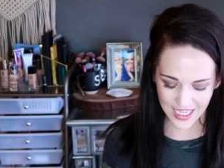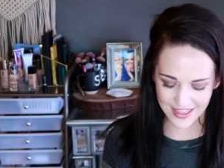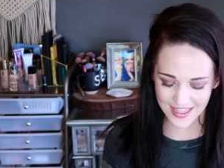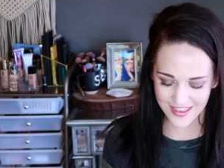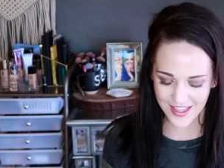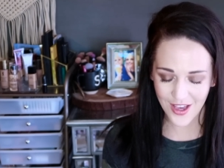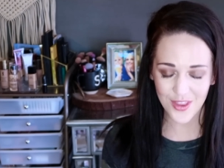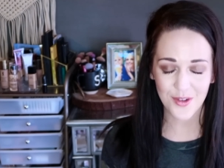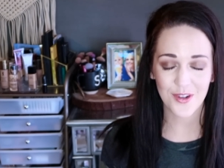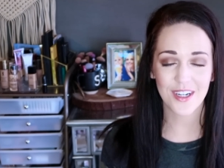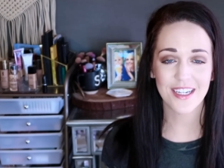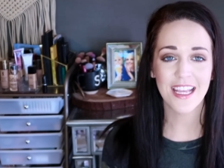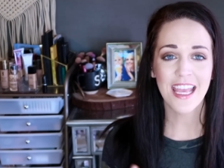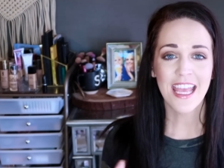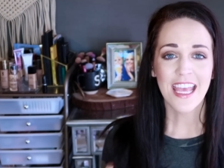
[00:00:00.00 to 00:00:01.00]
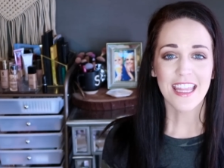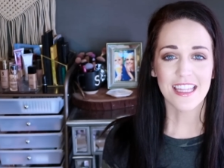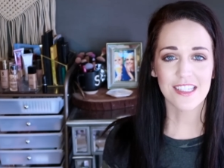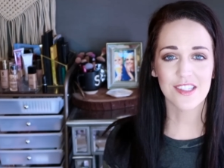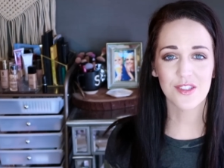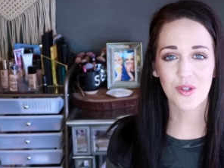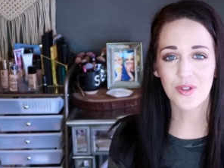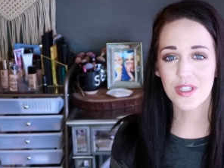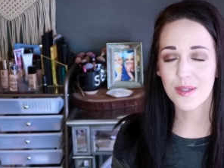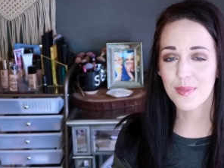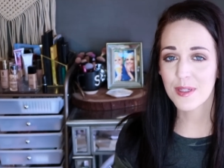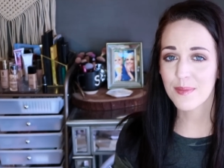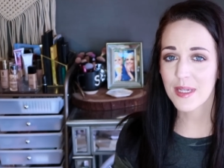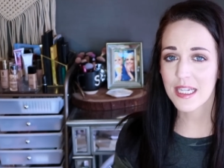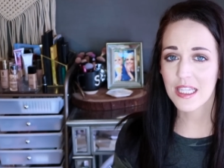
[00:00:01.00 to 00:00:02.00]
And then the other one, this has only
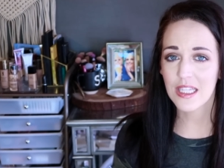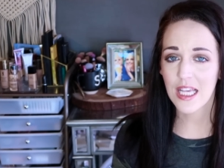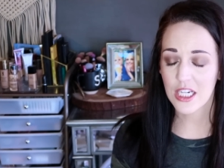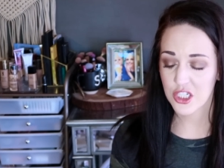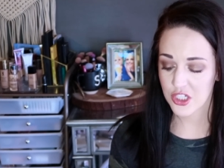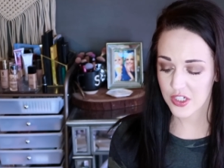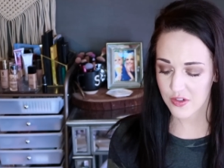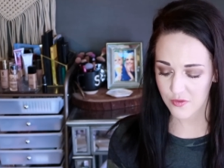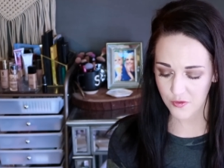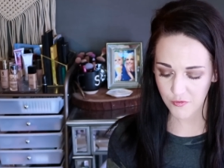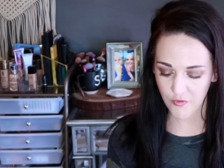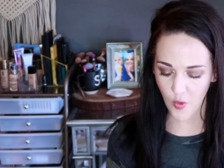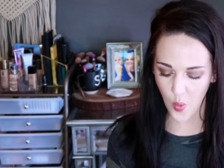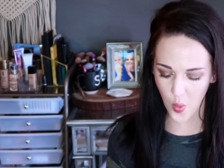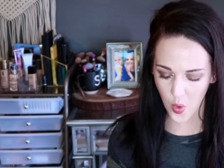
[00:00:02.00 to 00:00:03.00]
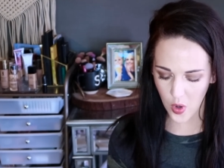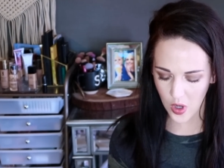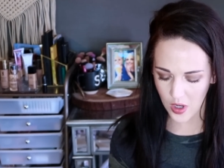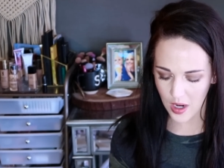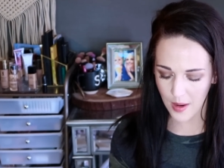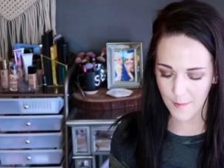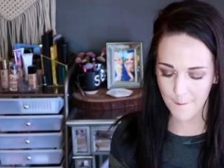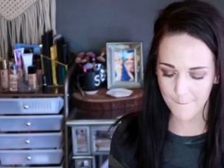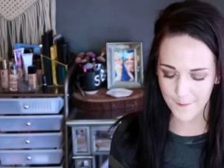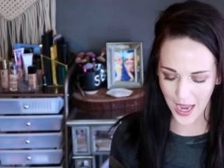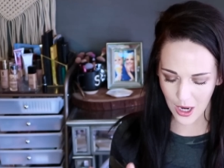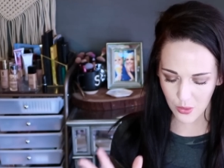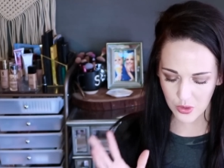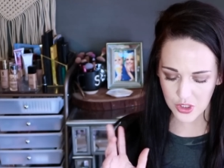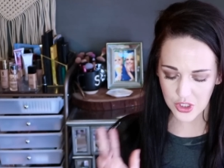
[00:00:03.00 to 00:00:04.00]
been in my collection for
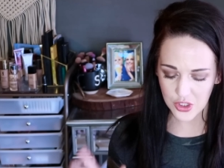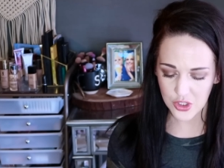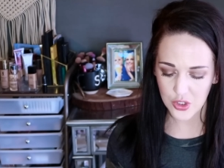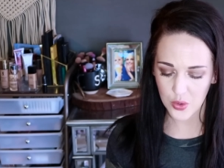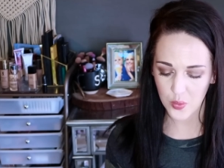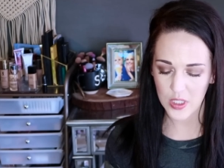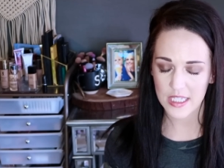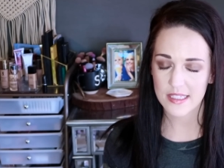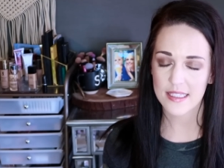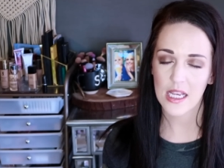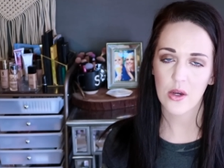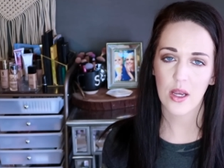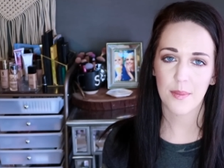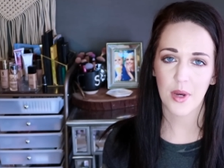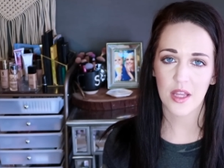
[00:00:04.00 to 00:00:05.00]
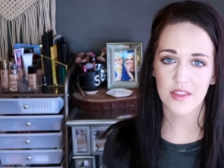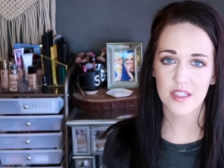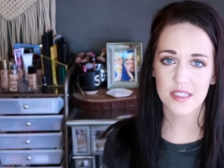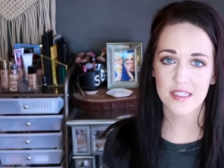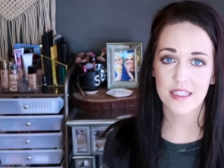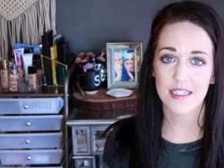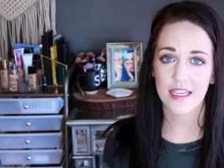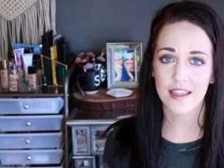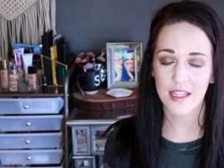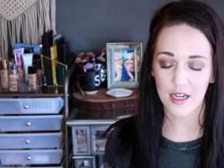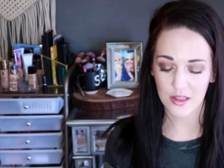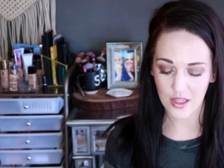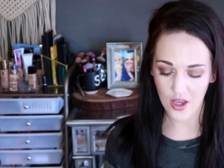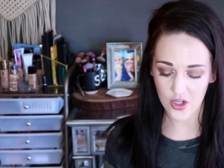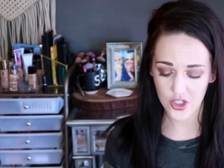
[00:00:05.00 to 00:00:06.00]
about two weeks now. I bought this the day that
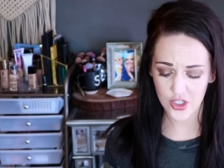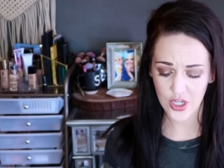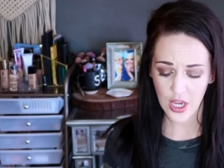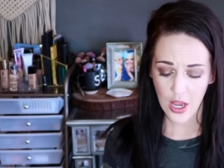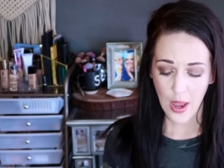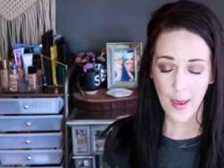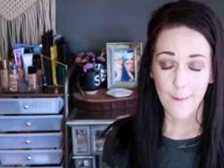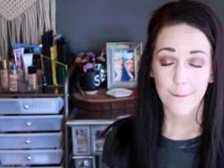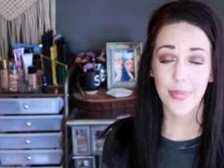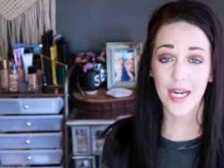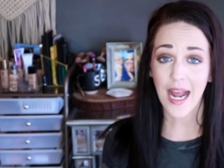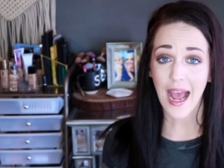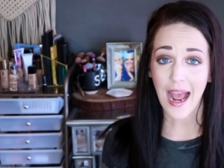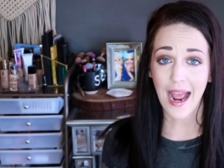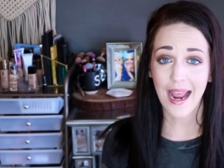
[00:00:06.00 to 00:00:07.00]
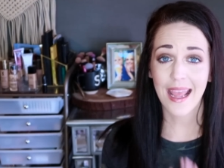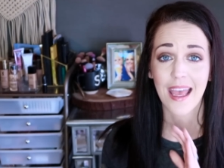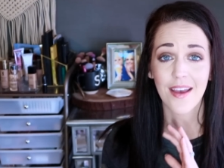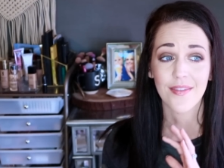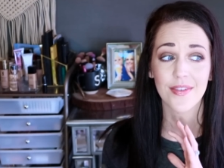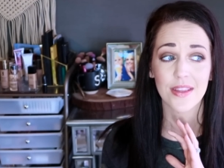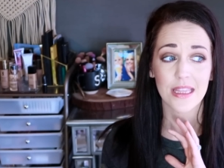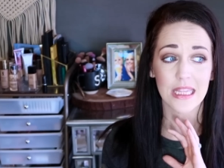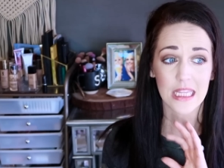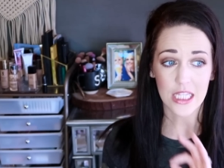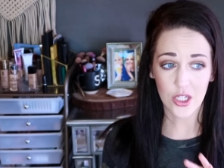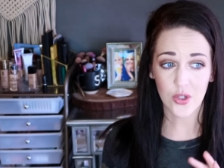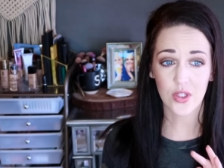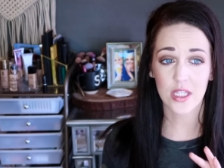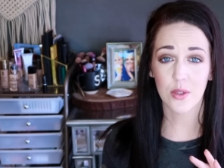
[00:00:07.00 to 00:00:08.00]
it launched, but I have
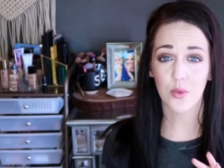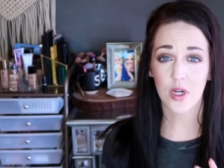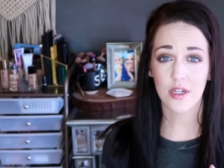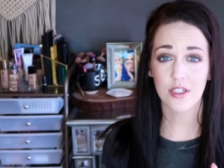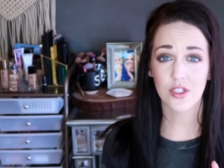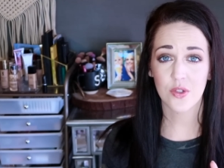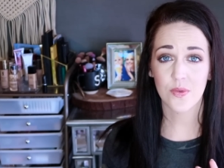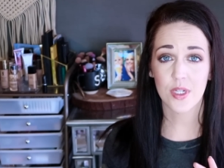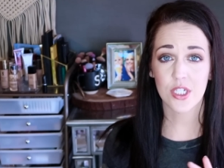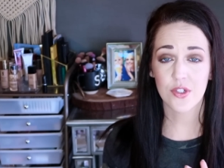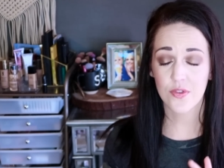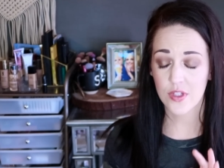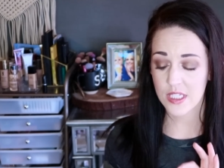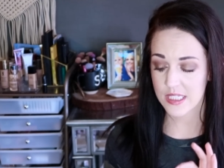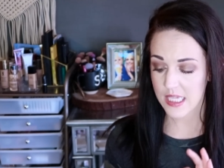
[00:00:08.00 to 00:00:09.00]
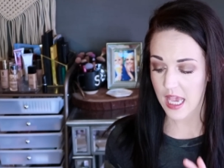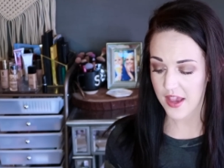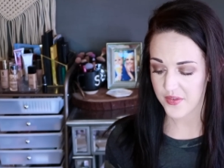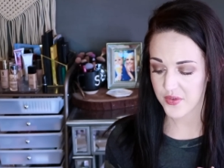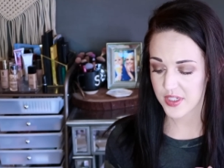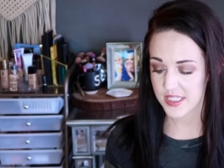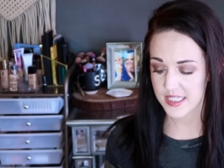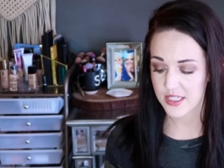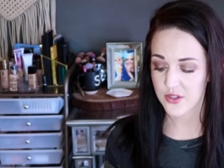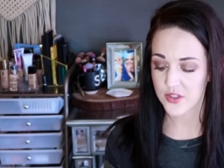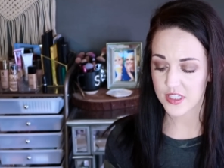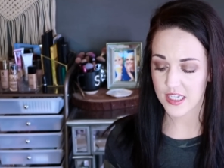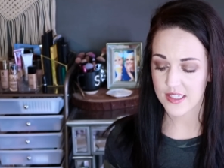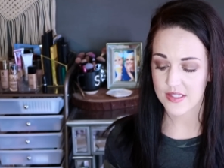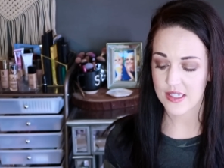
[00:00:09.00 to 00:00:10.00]
literally wanted to reach for this every
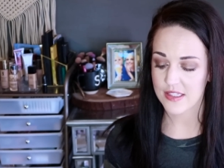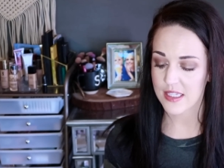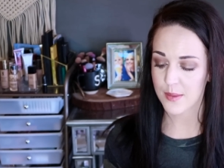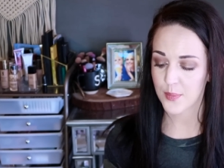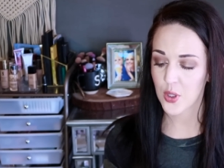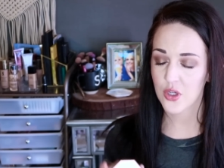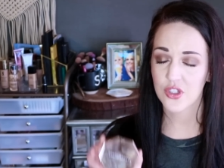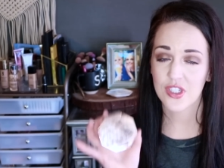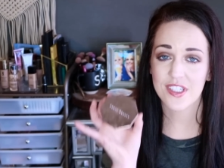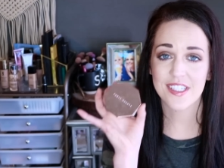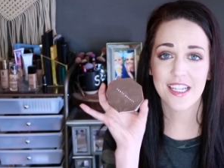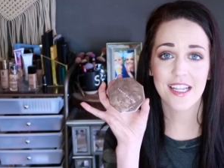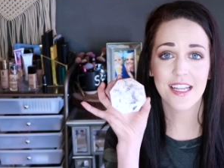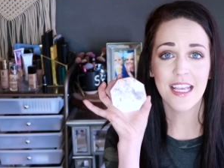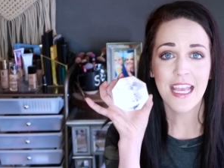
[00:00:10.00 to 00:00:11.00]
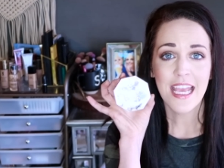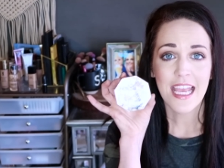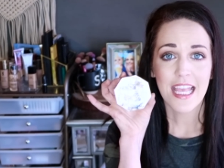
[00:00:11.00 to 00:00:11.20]
single day since I purchased it.